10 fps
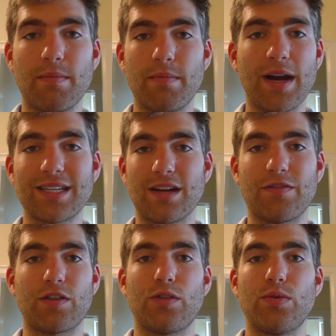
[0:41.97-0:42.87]

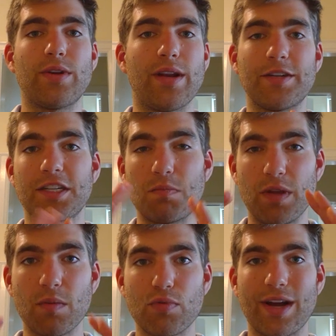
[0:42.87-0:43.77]
myself included, and just
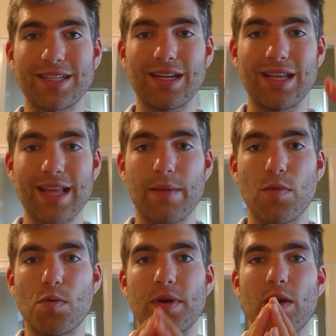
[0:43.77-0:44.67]
being present in that
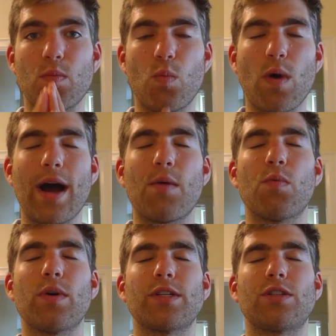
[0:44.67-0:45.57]
moment. And
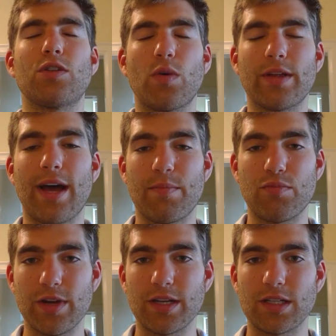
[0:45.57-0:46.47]
wow, what joy
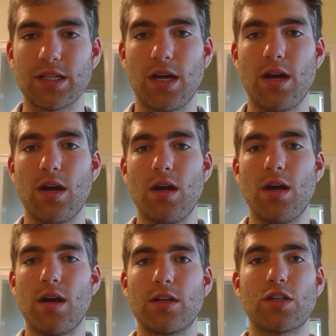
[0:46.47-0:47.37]
that brings.
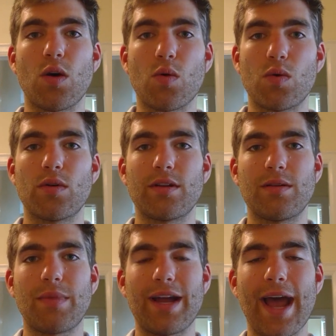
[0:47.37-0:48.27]
So
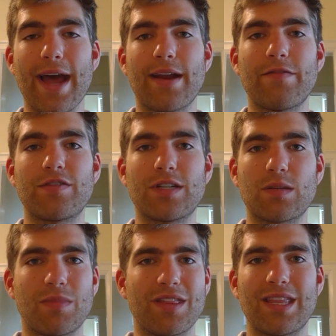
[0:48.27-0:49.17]
in my head, I've
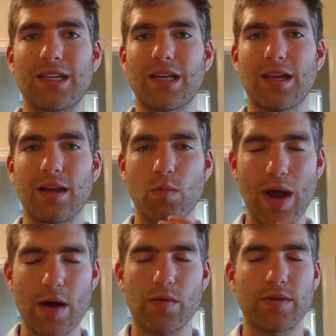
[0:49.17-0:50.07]
just been thinking,
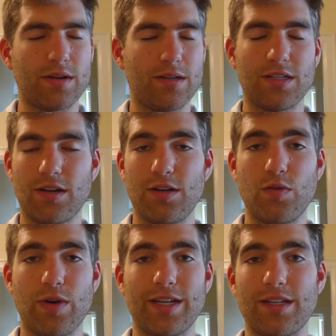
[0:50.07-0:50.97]
wow, and it's not a
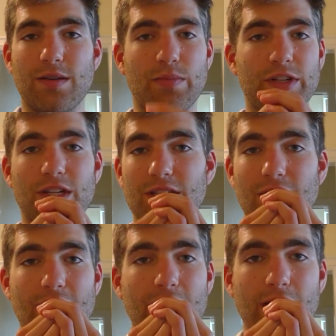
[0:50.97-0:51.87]
new idea, but
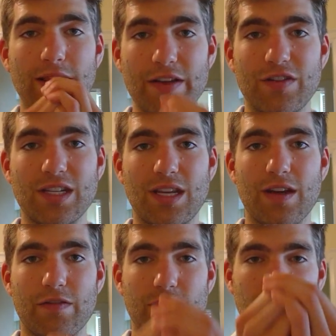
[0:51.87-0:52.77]
just life is a
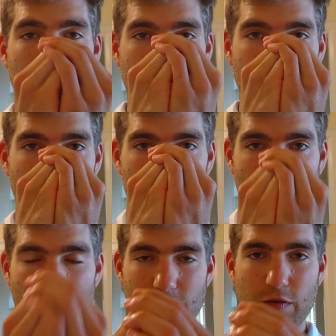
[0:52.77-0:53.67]
gift. Little
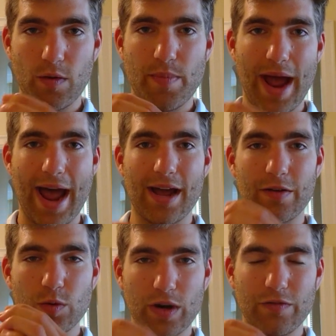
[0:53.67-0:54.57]

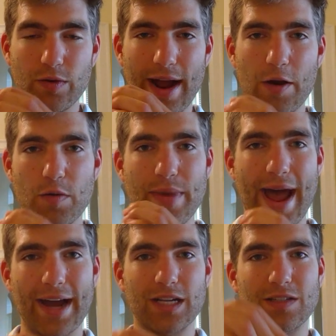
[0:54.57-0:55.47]
24-hour
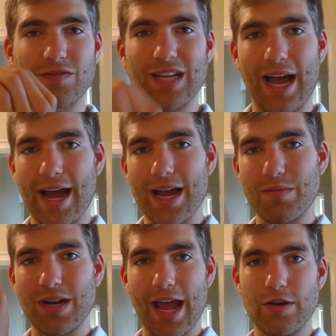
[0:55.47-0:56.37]
packets of
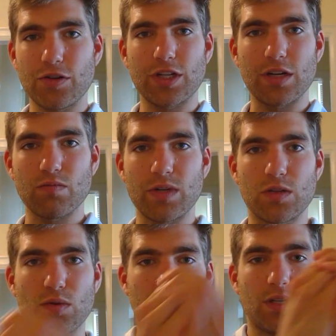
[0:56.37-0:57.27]
time and energy and
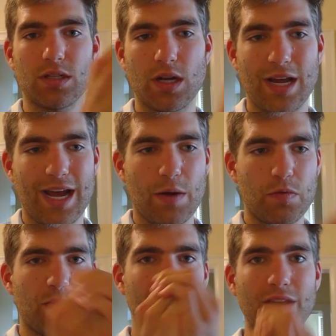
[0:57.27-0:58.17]
resources.
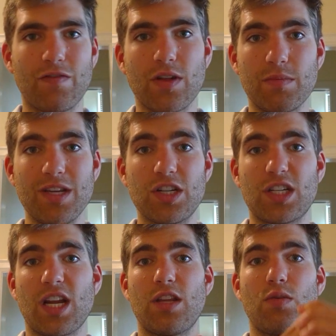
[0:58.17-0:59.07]
We've been given them.
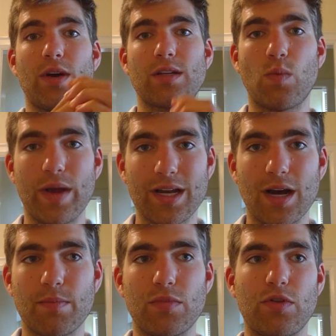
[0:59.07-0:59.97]
Each day you get to wake
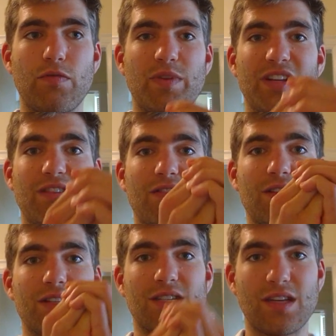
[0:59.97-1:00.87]
up, you've been
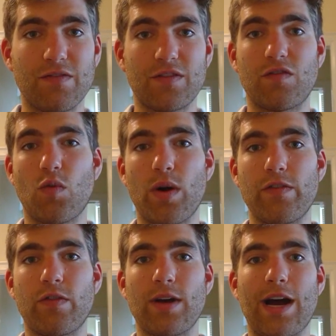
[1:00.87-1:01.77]
given this gift of
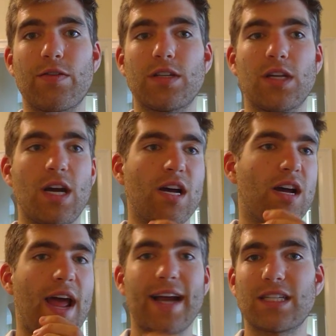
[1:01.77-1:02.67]
24 hours,
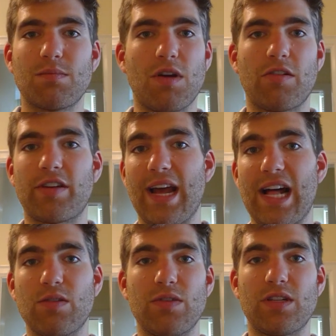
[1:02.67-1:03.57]
X amount of
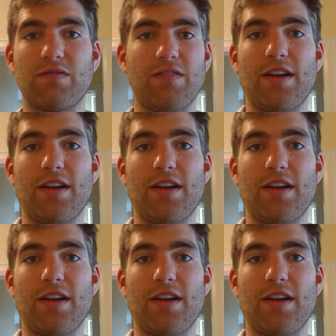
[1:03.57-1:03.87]
calories of